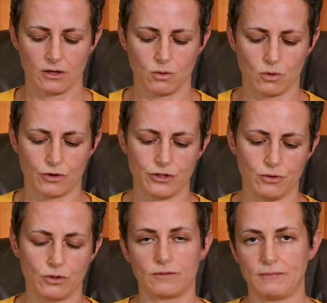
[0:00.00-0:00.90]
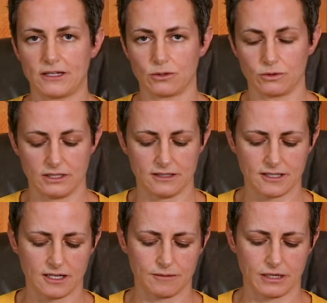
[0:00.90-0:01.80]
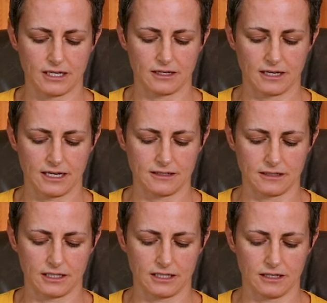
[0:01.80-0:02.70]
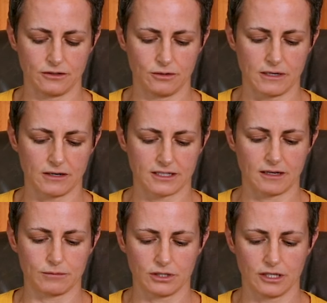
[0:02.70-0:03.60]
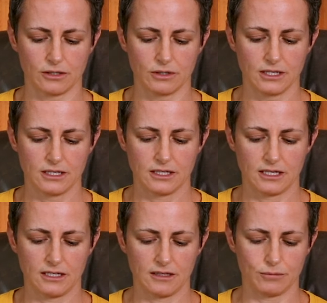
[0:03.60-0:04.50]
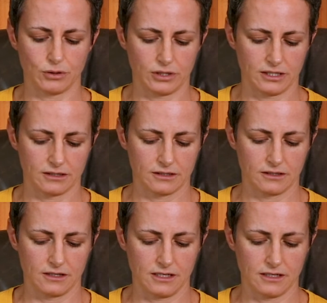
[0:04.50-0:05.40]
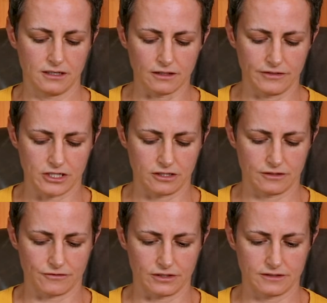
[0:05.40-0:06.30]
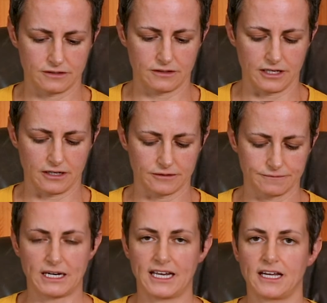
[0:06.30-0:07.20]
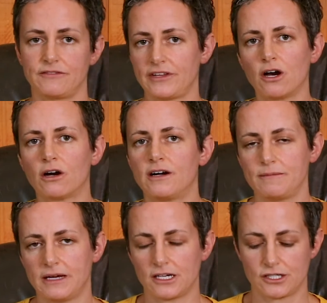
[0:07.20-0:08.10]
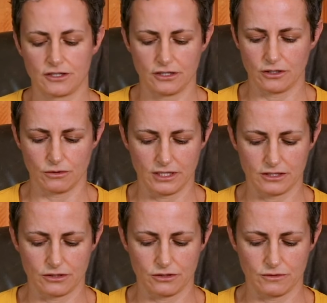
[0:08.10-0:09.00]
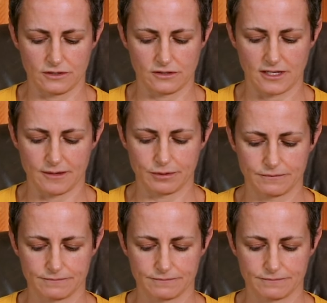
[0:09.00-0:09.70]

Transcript: Or you could manually set it by, again, clicking on numeric down below and inputting the elevation difference there. But again, if they already match, then you don't need to do this step.